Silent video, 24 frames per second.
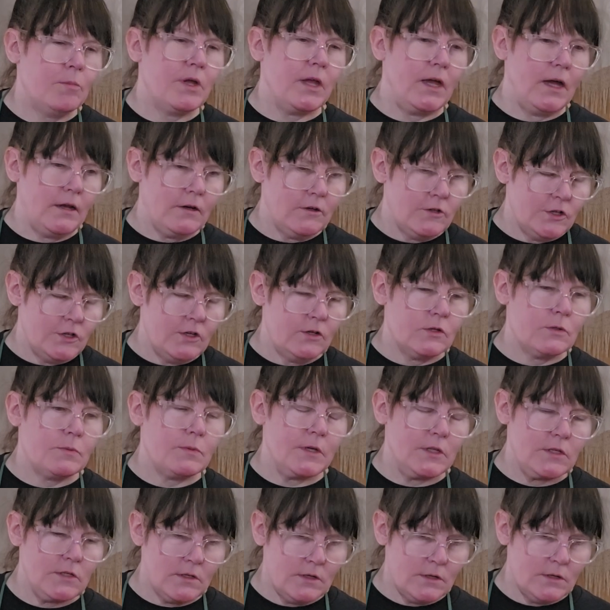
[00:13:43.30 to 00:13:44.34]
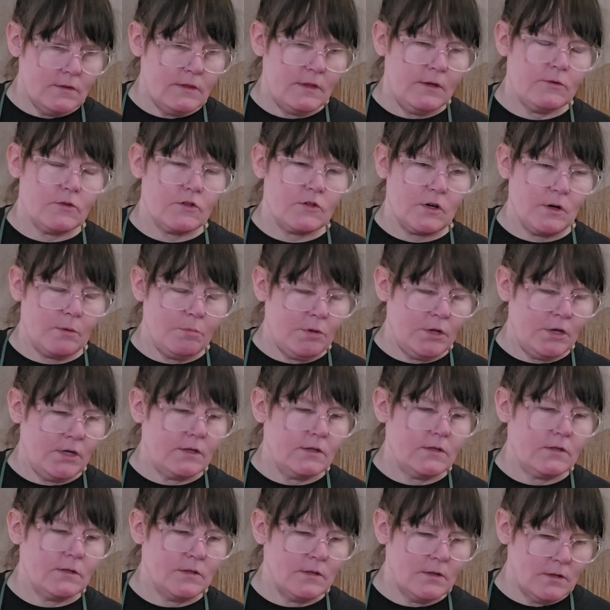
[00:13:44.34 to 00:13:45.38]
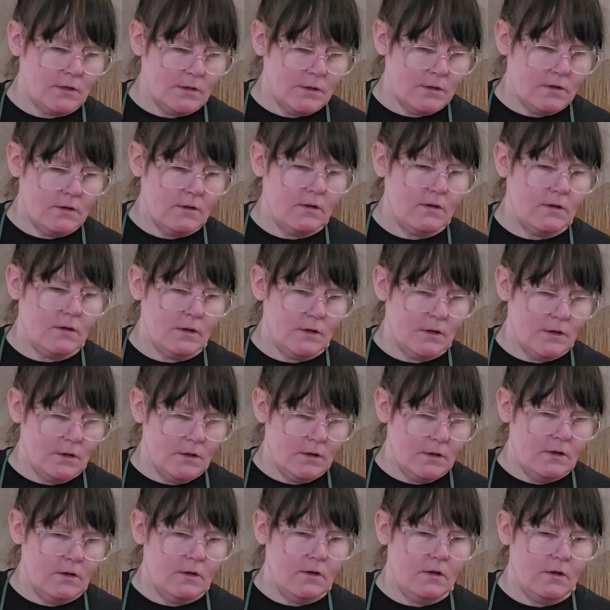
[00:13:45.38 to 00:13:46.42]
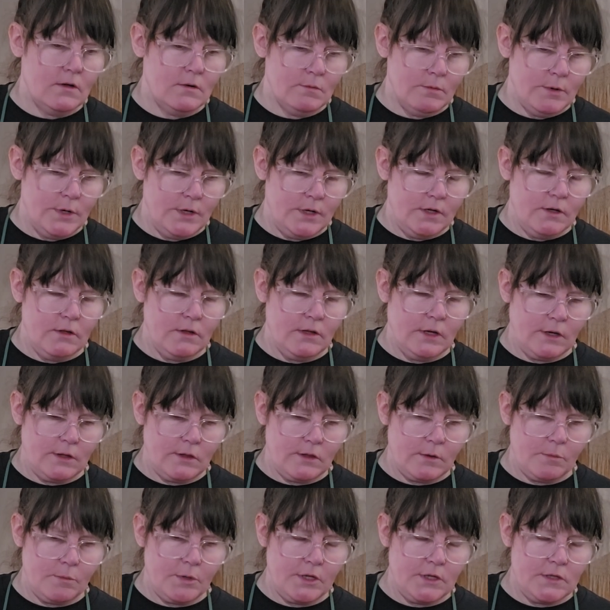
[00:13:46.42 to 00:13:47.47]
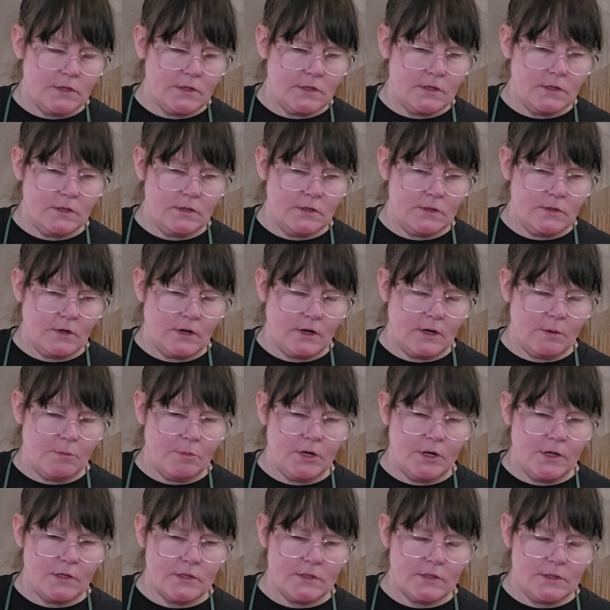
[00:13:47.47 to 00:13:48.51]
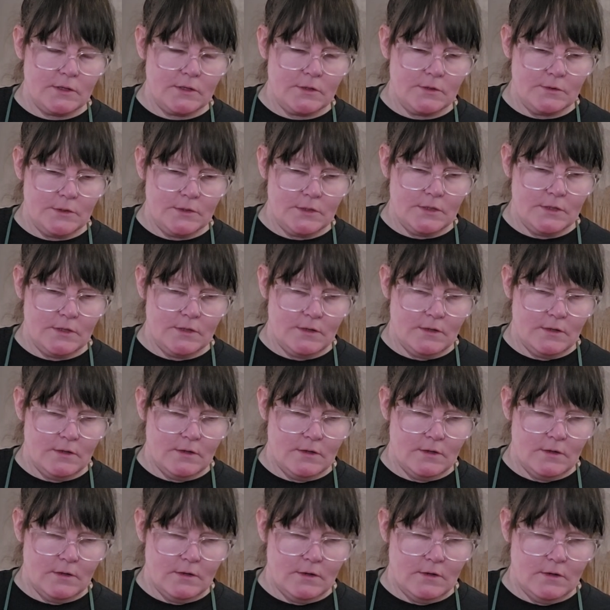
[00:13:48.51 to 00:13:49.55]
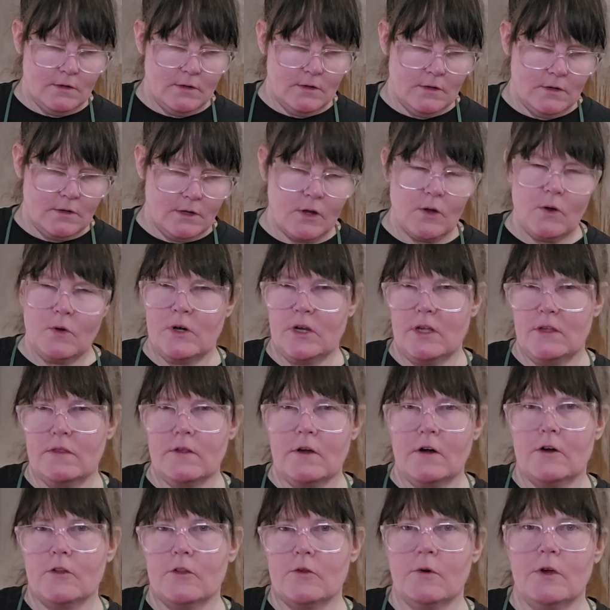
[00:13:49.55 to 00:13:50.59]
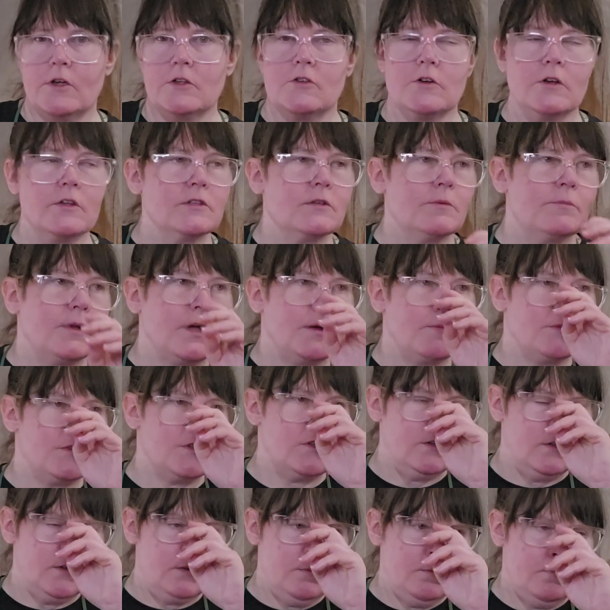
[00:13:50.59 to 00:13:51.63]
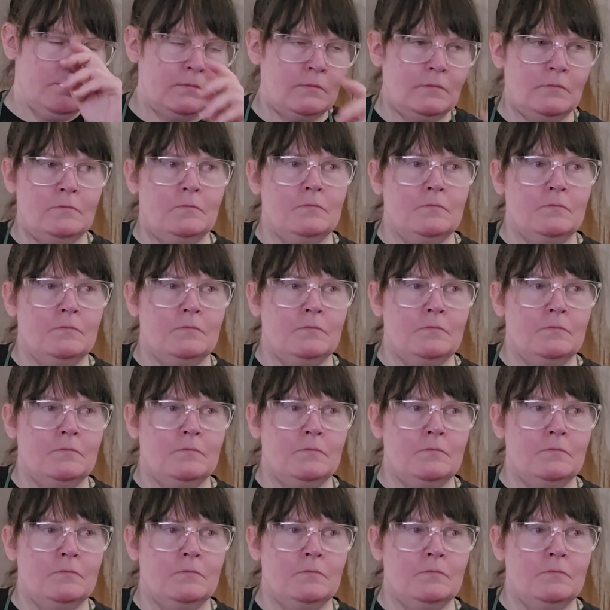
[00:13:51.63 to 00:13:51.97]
But yeah, Gino's Pizza, that was a great place. We get like their pizzas, their antipastos. Go and eat there at the restaurant sometimes too.